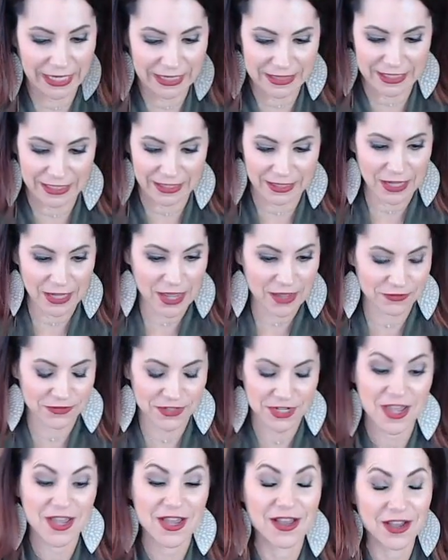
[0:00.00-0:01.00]
anything left.
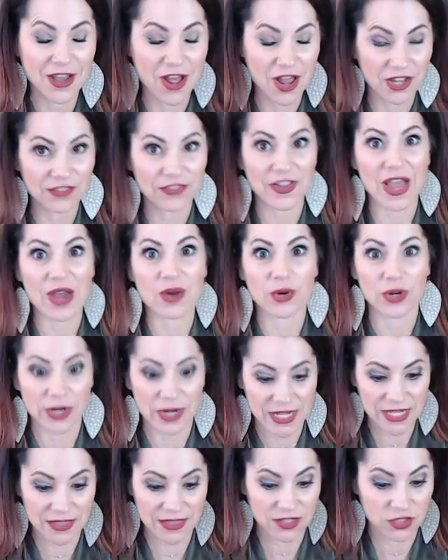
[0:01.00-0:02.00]

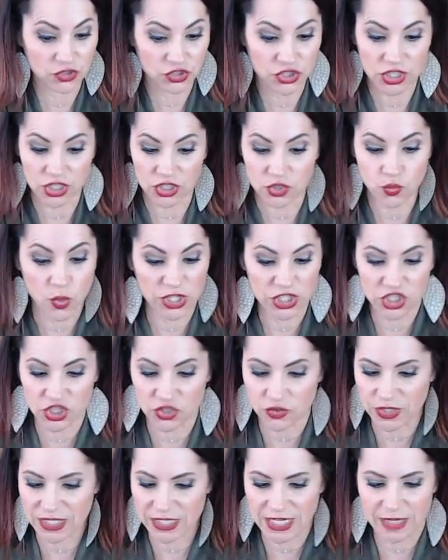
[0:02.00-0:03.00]
Cauliflower, there's just, once
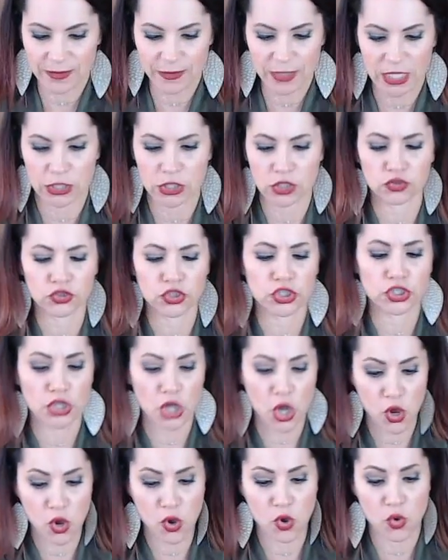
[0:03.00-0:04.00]
you steam it, there's
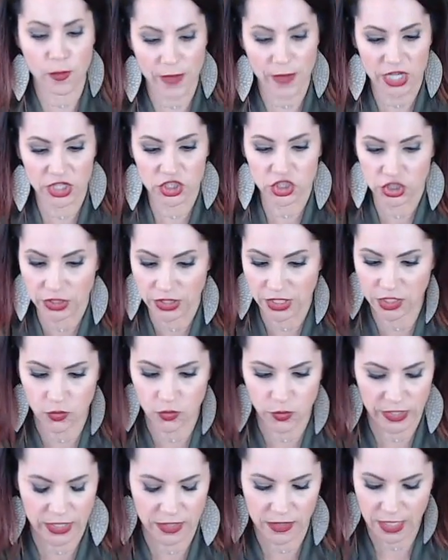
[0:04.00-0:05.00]
so much
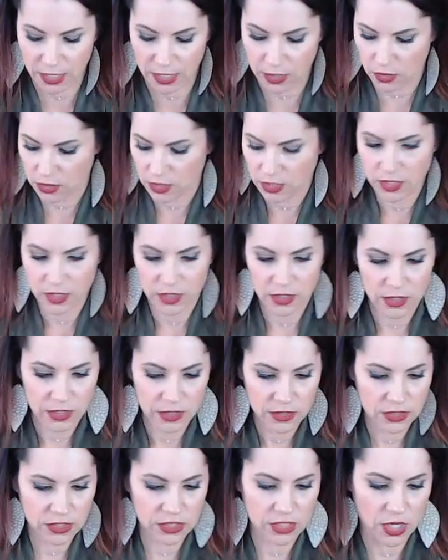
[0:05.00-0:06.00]
liquid in there.
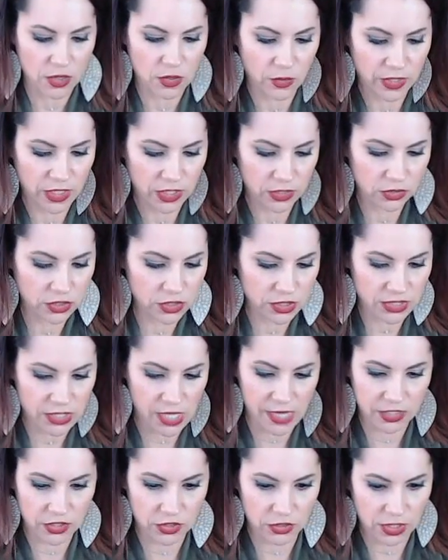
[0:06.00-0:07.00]
So it looks
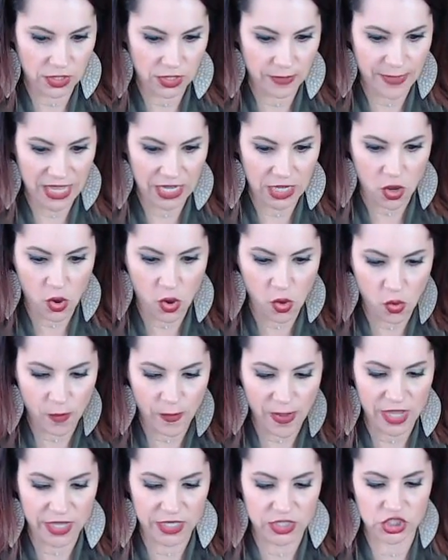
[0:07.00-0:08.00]
like you're going to make a whole
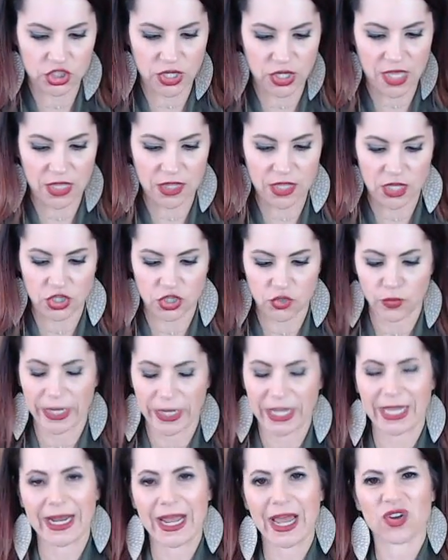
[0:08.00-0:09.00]
bunch, and then you
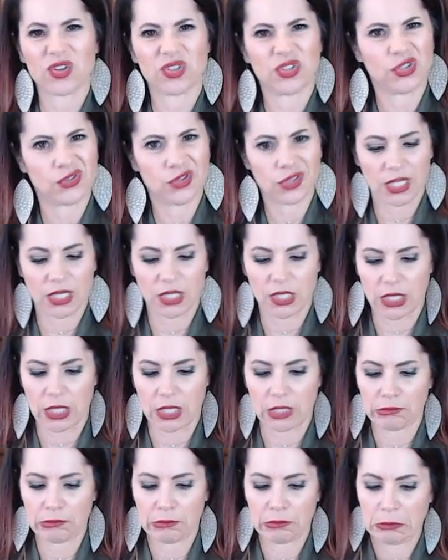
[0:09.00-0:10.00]
wring it out and you're
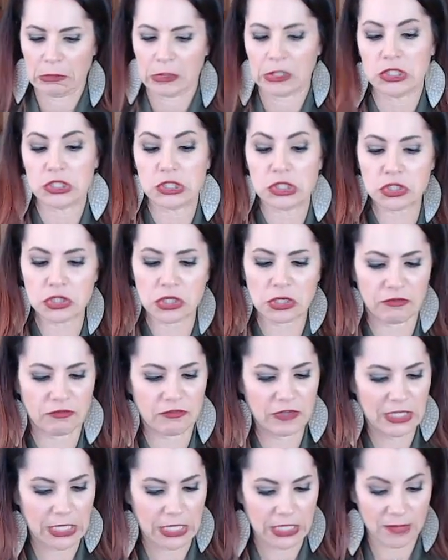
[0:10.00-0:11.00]
thinking, is this going to
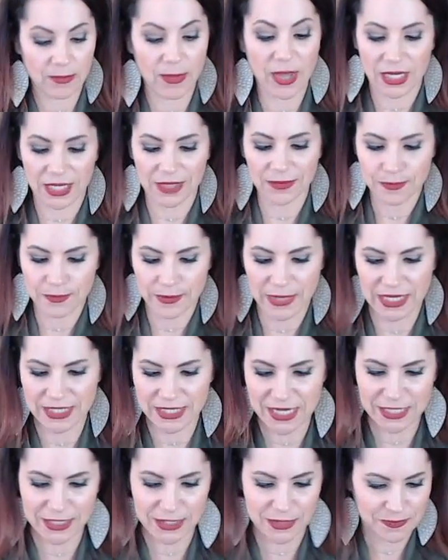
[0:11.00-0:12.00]
feed anybody? But it
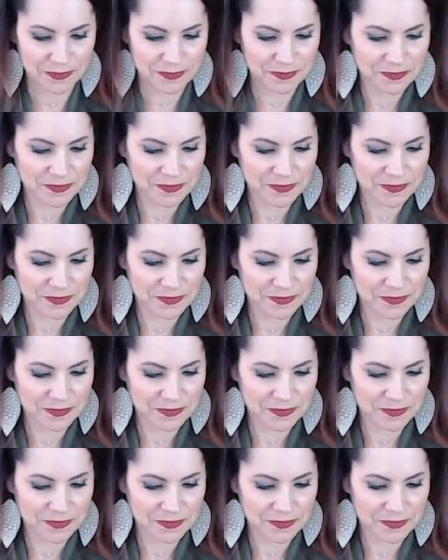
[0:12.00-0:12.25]
does.